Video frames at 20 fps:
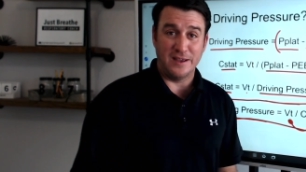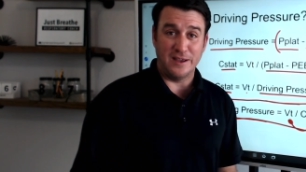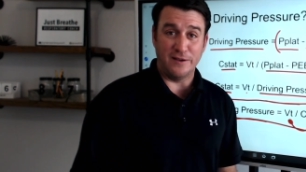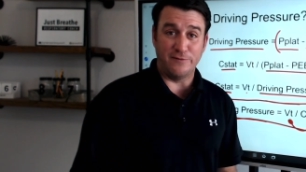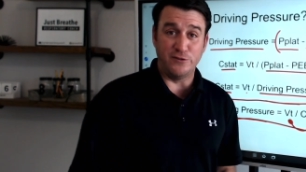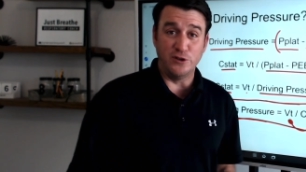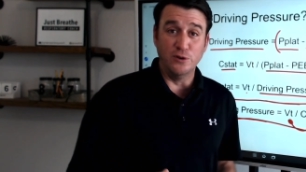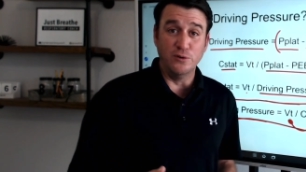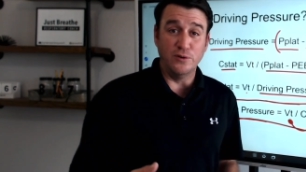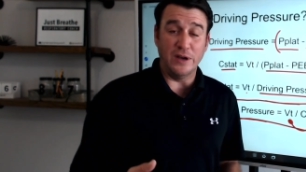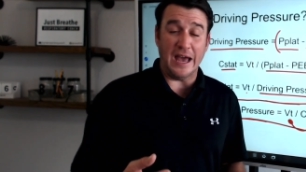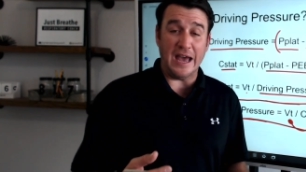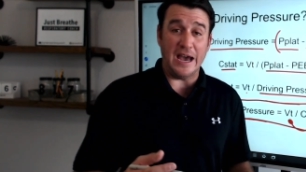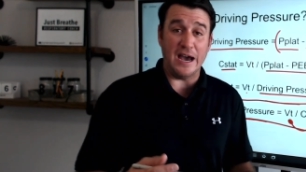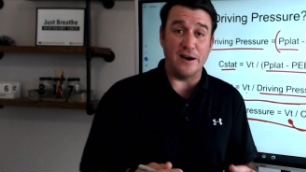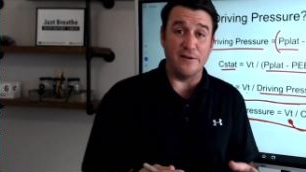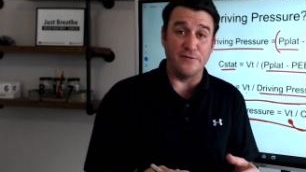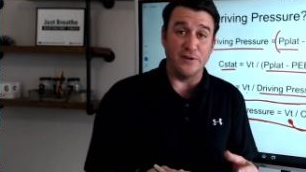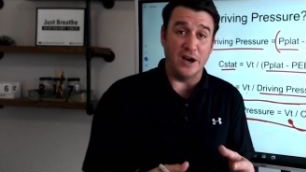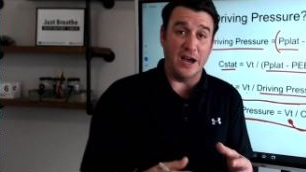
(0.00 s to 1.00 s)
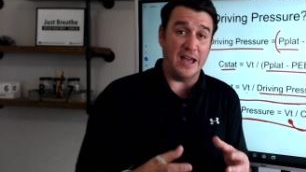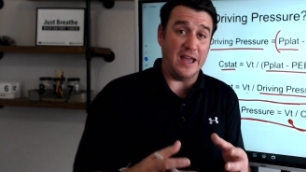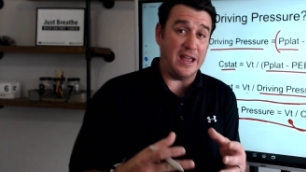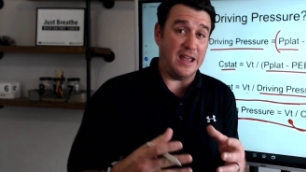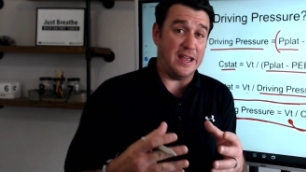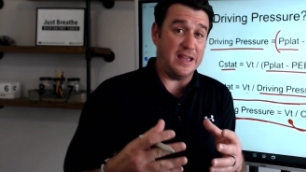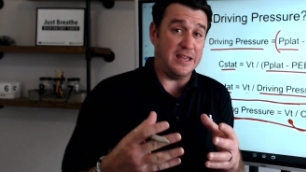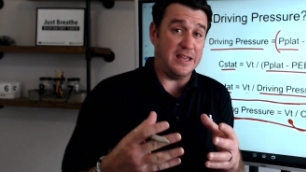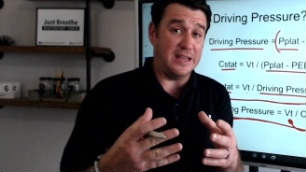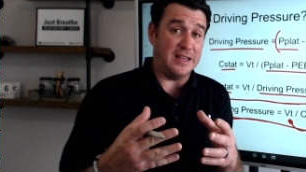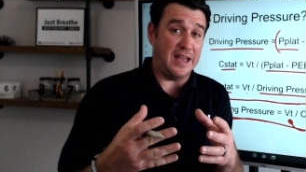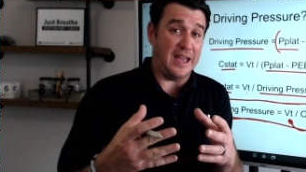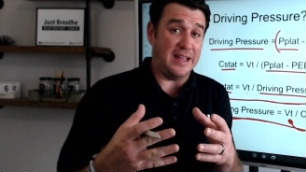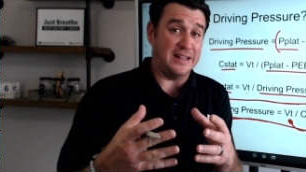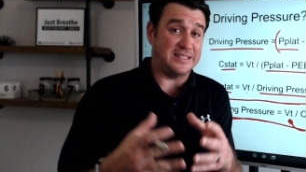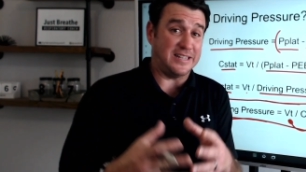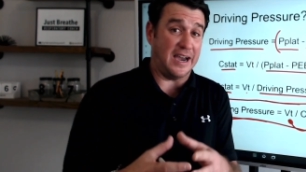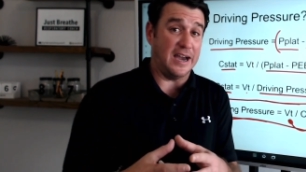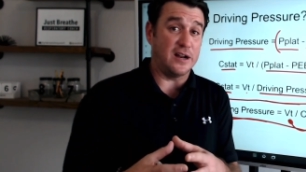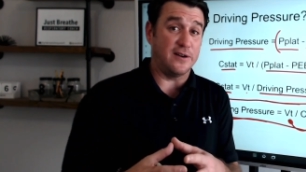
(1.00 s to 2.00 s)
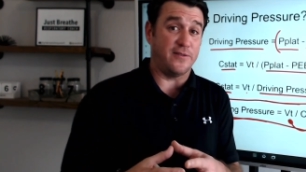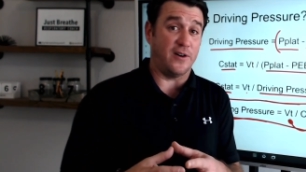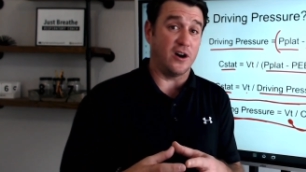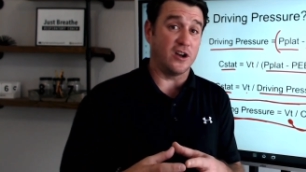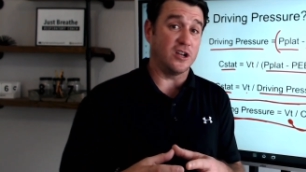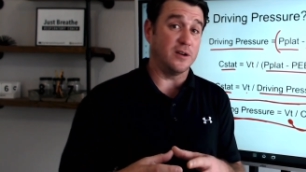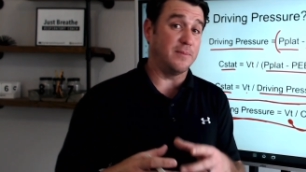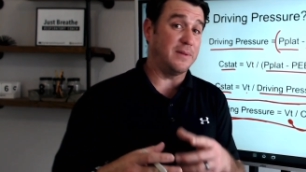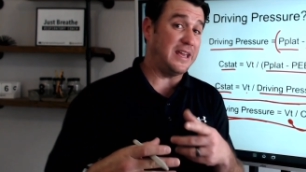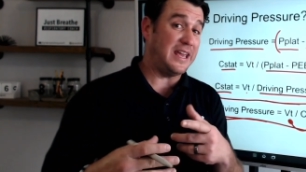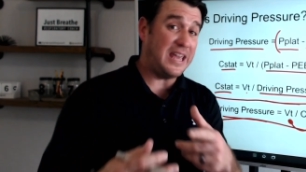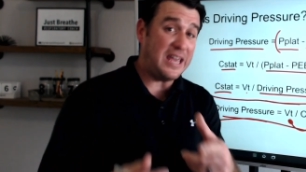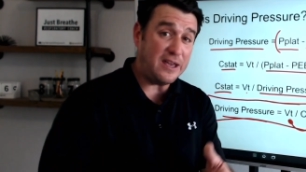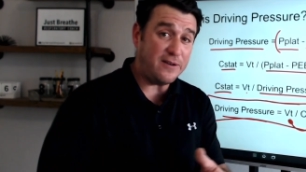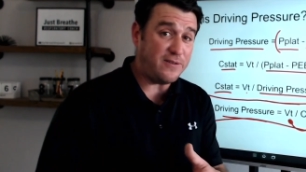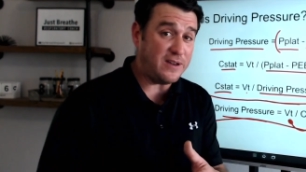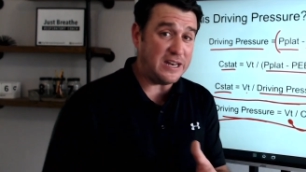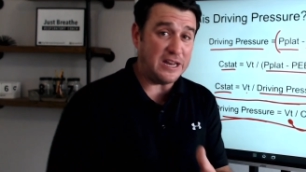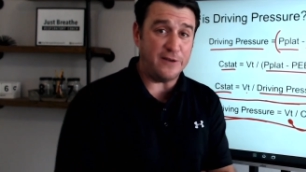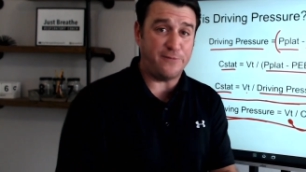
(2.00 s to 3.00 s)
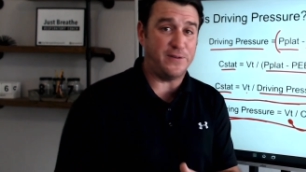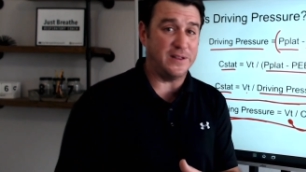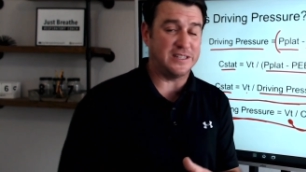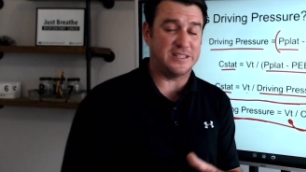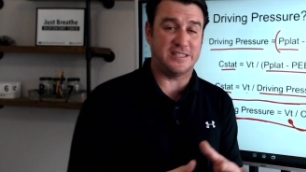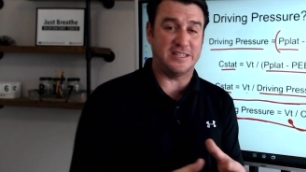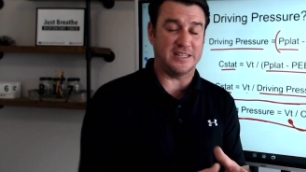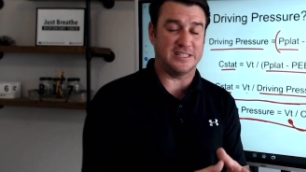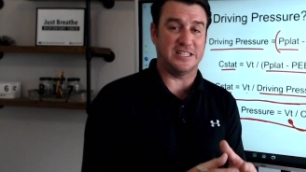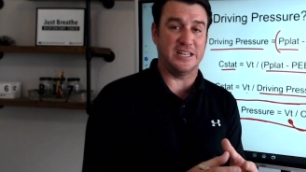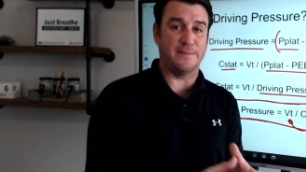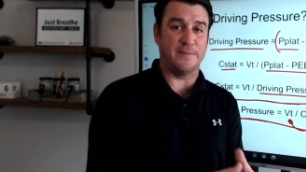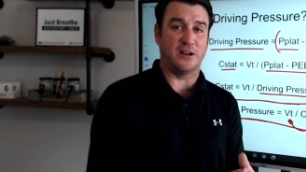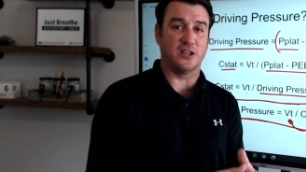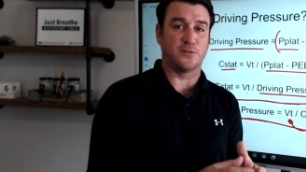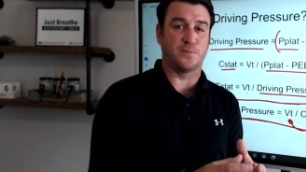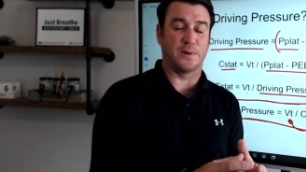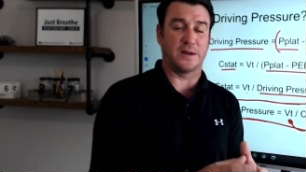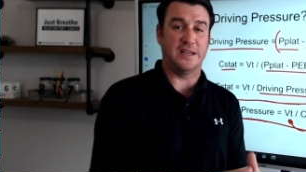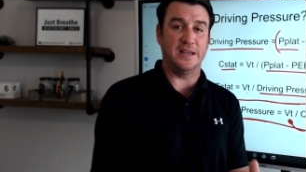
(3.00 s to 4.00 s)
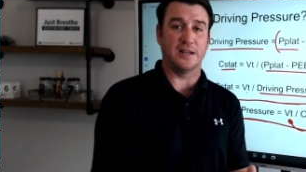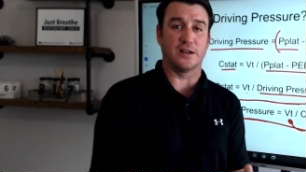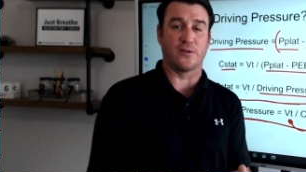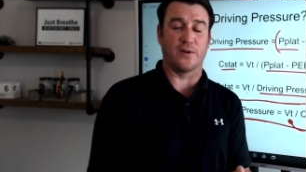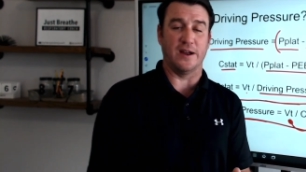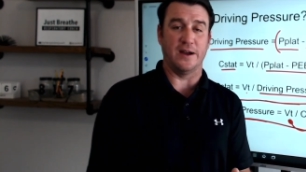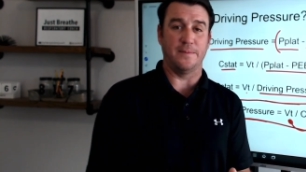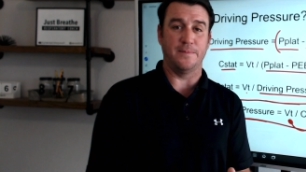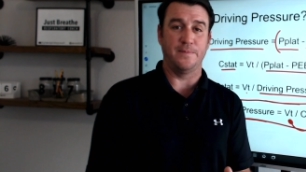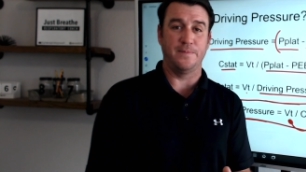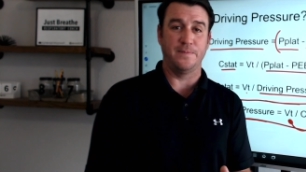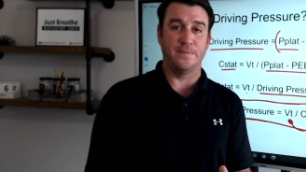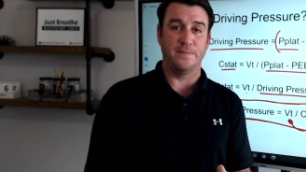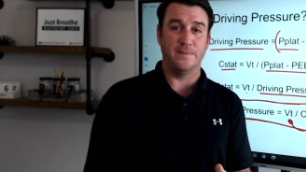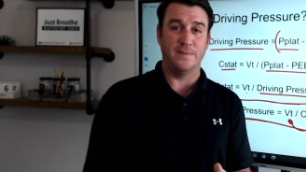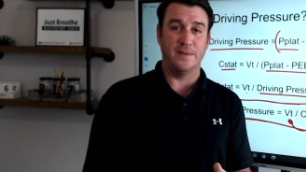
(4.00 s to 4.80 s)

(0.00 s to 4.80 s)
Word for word: If you have a, a tidal volume, even if it's 6 mLs per kilogram,